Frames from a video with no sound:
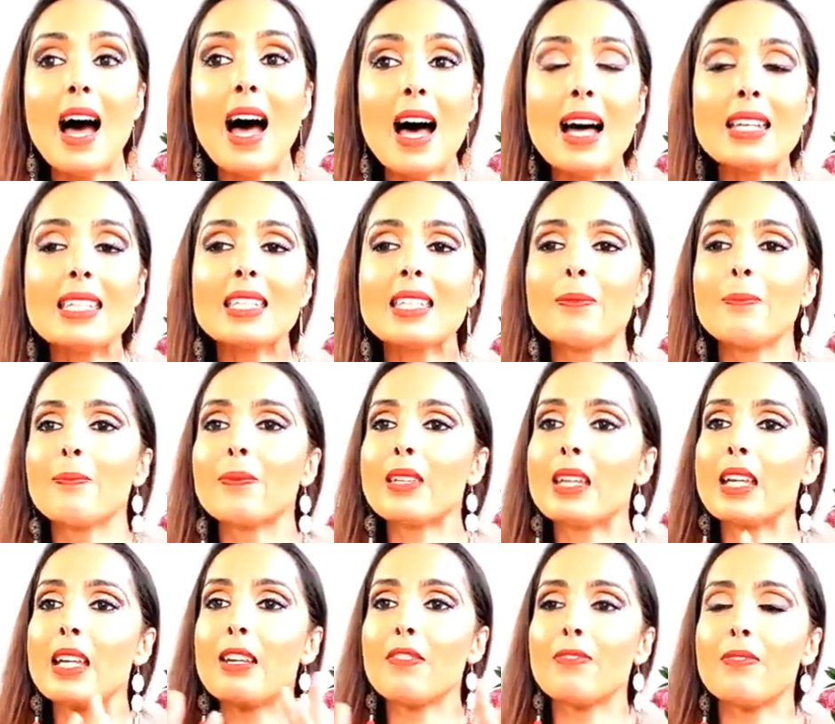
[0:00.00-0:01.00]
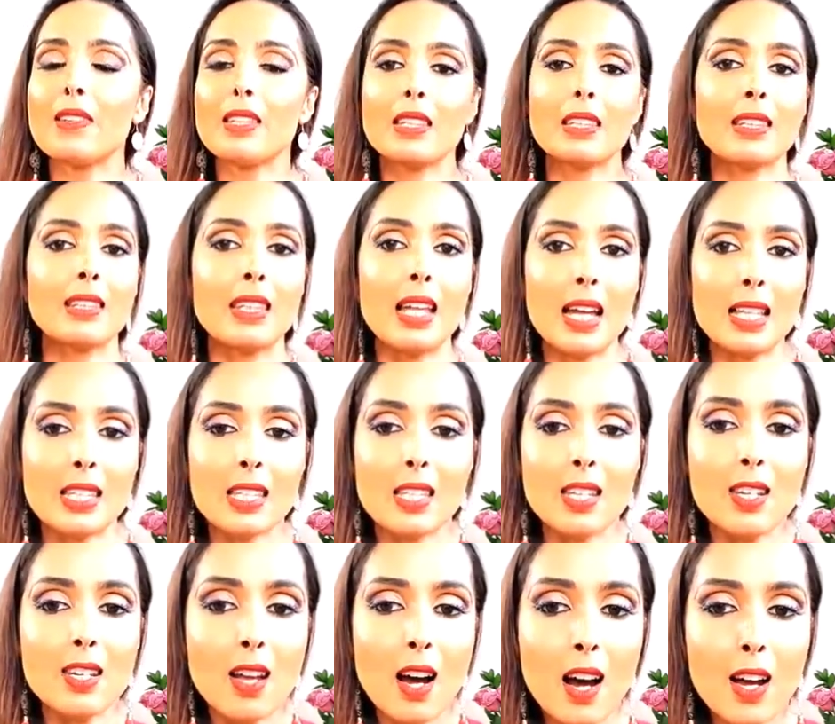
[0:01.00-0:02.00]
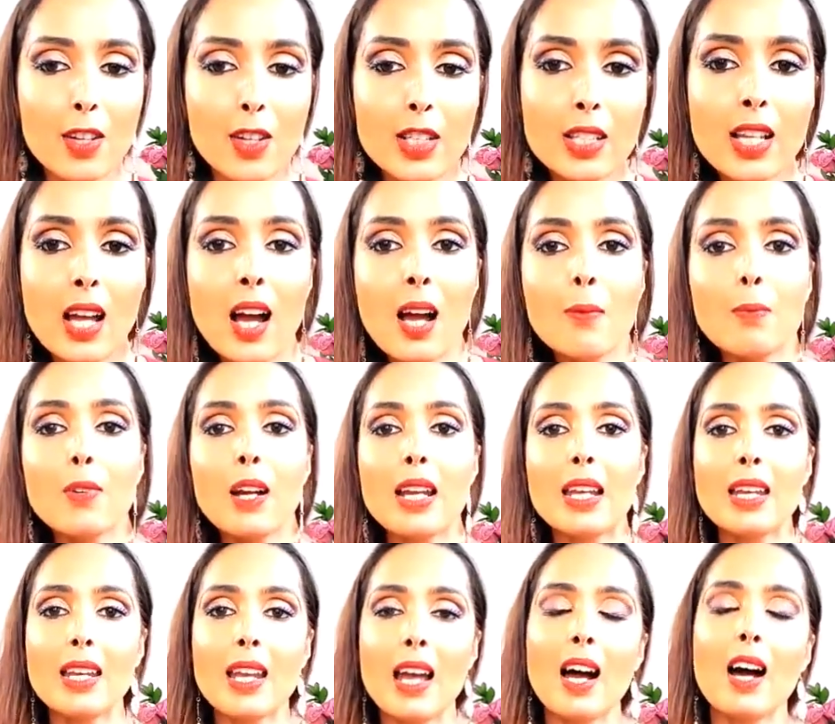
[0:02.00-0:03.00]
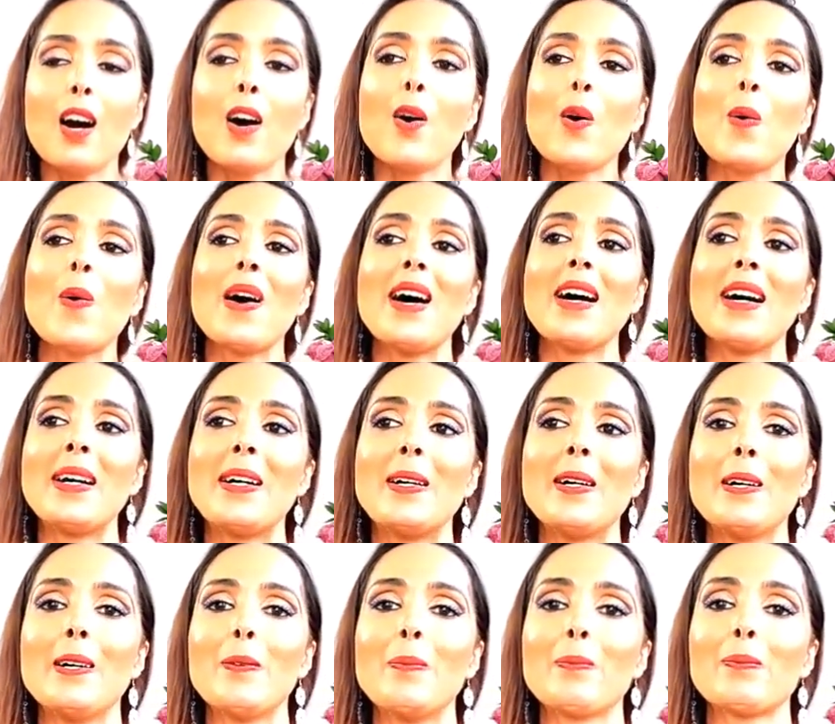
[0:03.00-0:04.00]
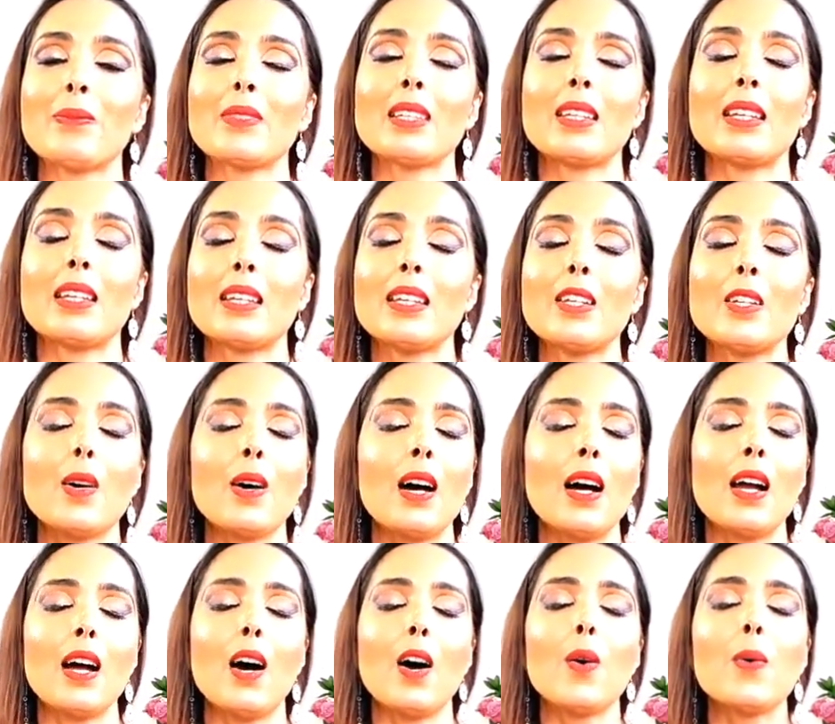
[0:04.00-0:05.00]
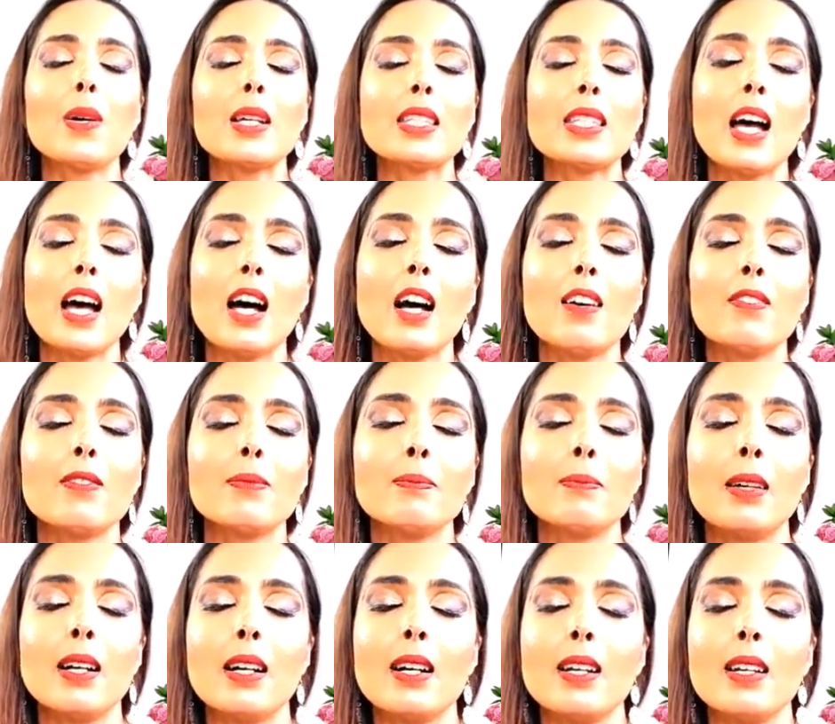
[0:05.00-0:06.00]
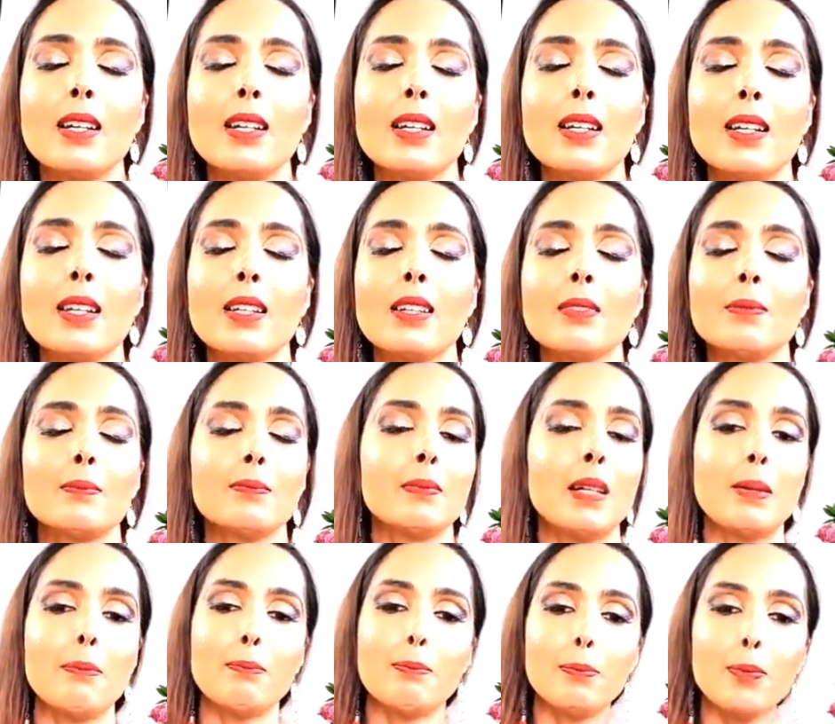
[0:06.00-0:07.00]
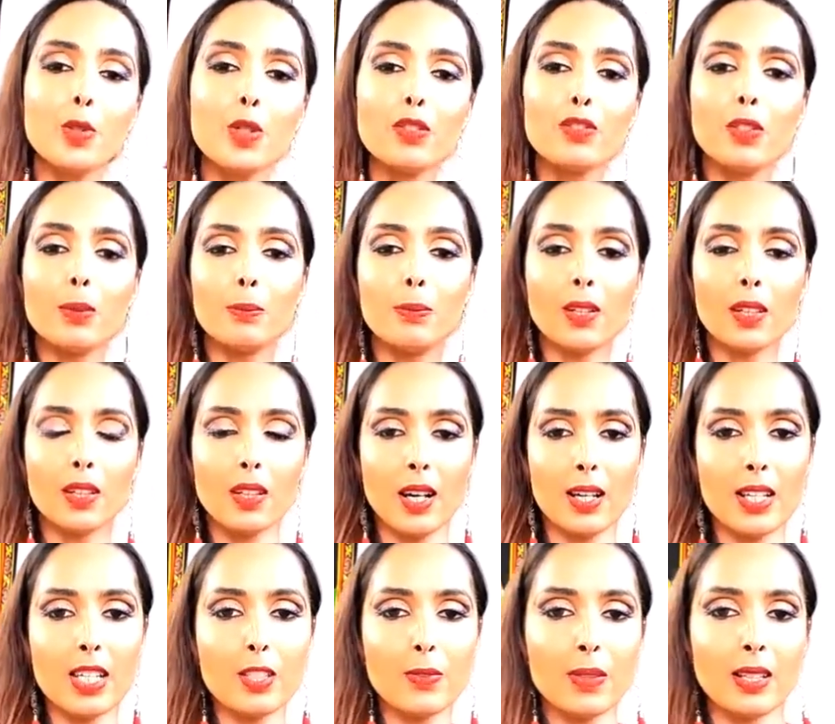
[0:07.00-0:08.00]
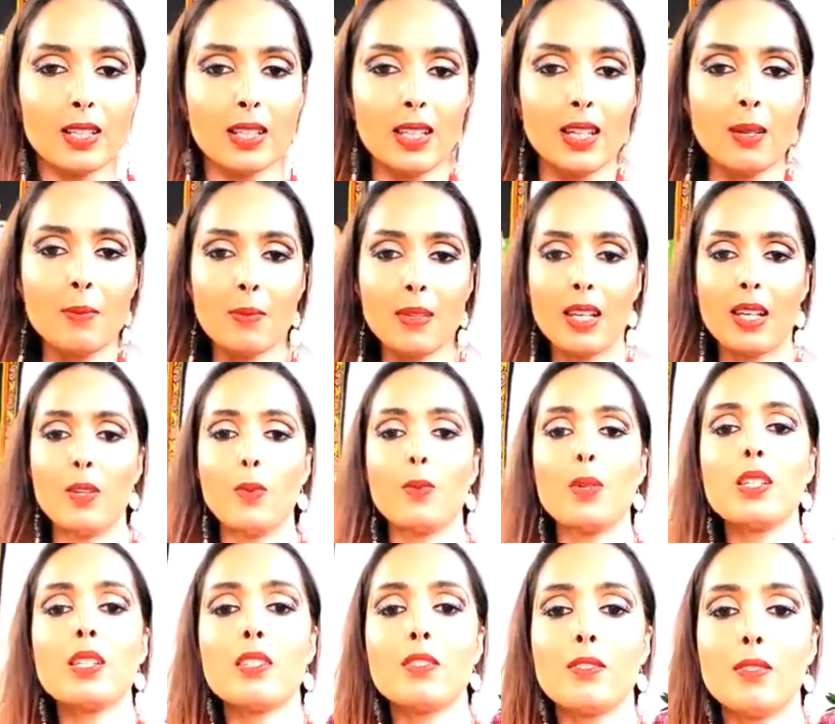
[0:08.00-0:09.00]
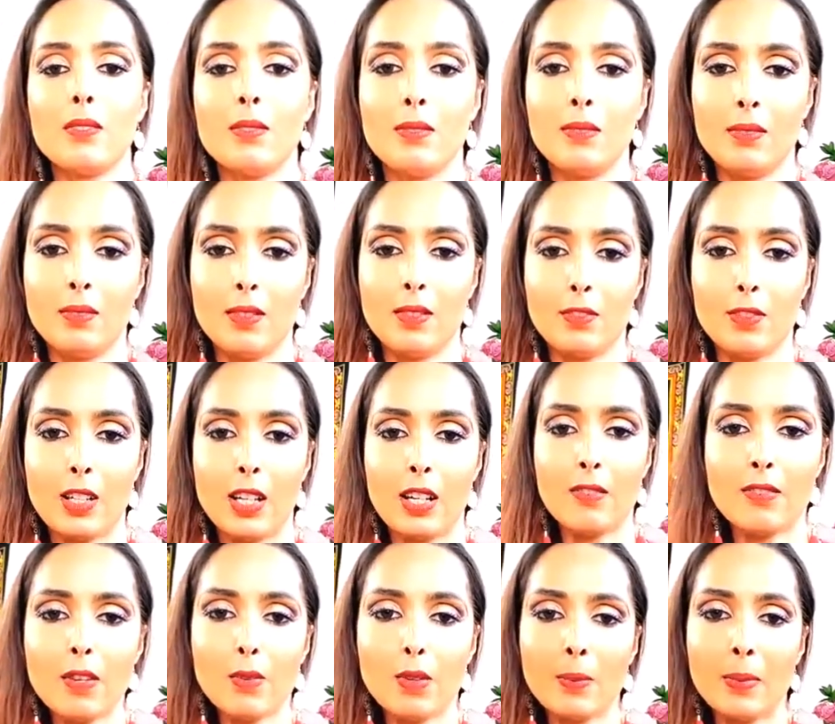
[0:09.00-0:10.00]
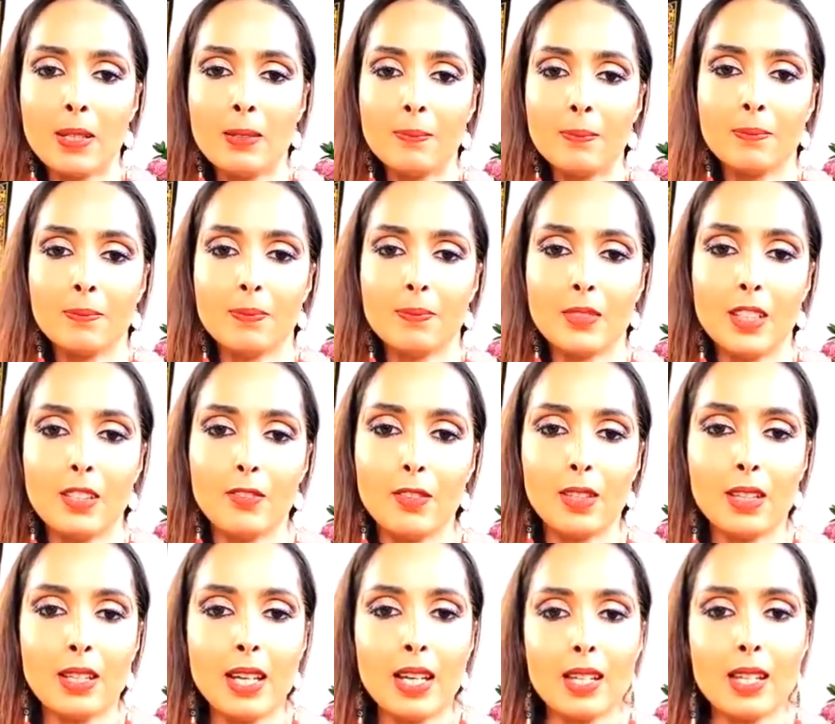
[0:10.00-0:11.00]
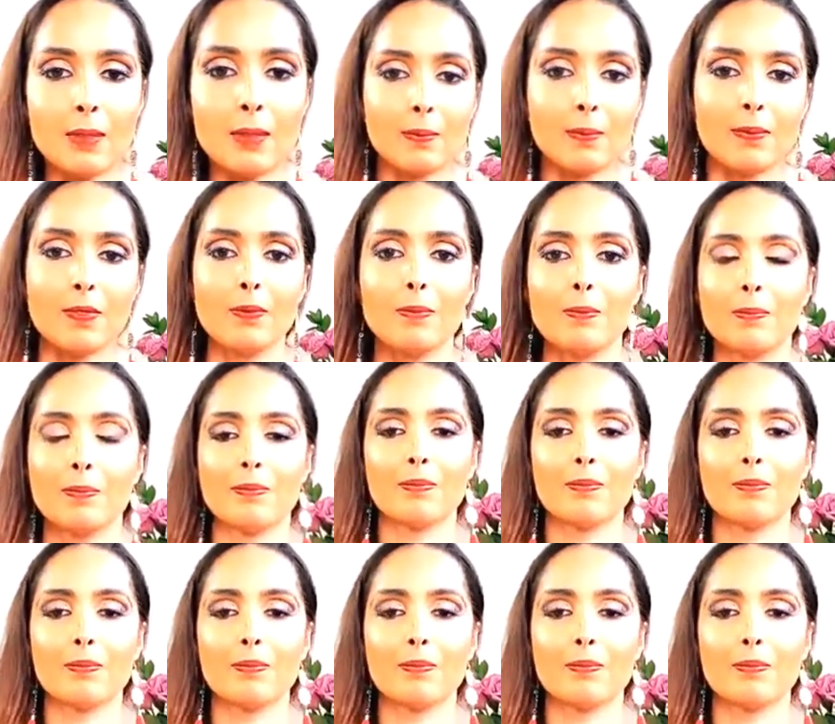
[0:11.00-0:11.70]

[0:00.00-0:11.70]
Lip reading: And if that's not your time right now, you know, I always have my beautiful book, Goddess Reclaimed, that I wish for every woman. If you get it,